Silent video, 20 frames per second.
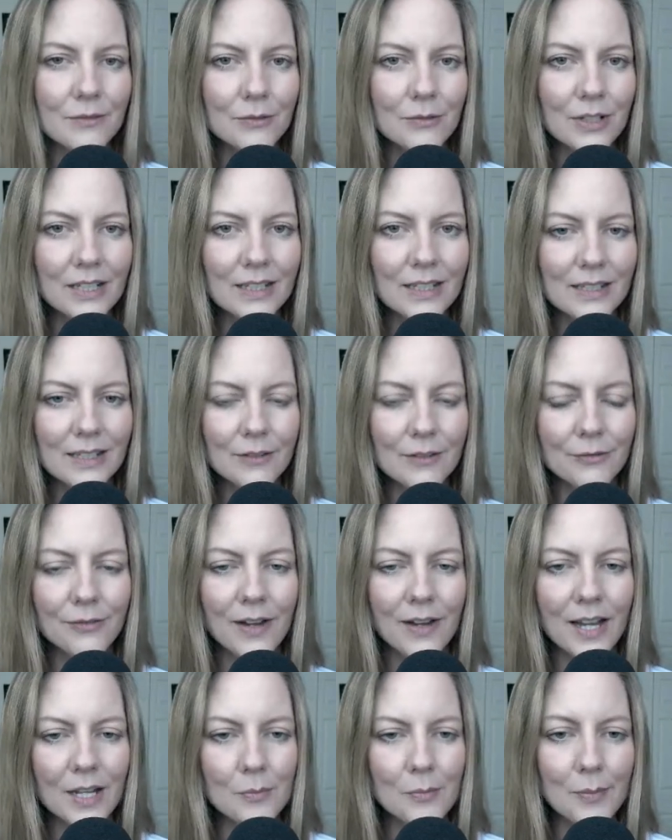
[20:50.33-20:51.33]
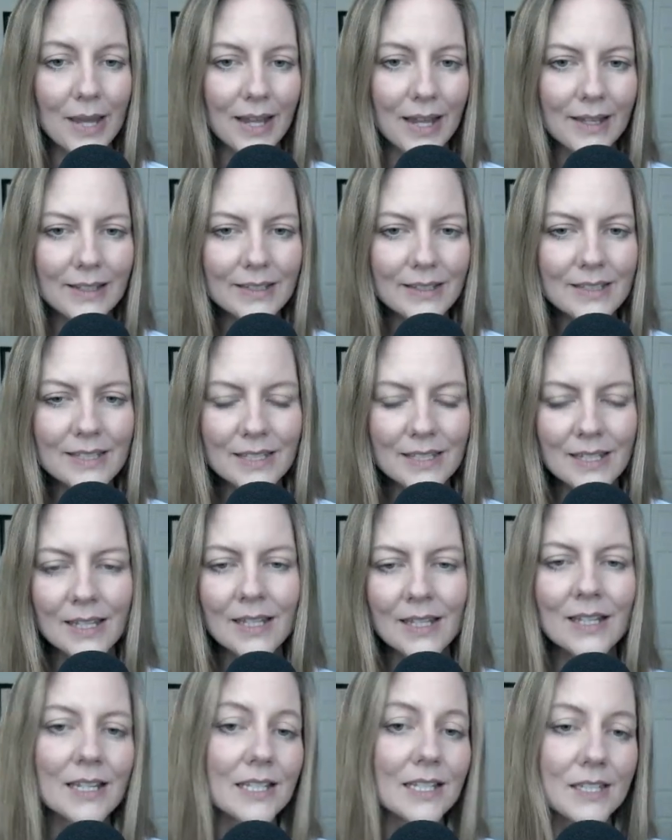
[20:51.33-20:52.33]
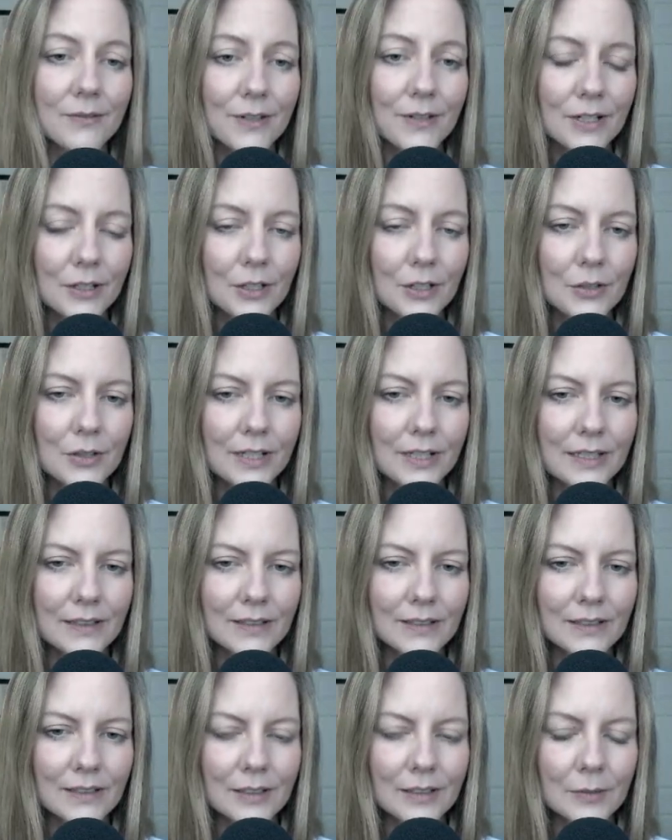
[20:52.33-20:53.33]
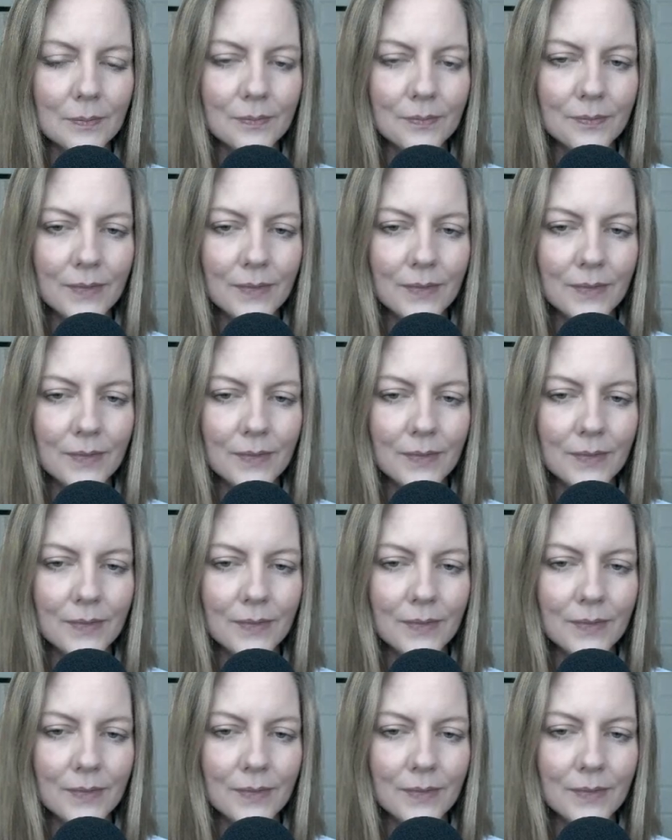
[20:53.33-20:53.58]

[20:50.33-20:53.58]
really fine balance is very critical.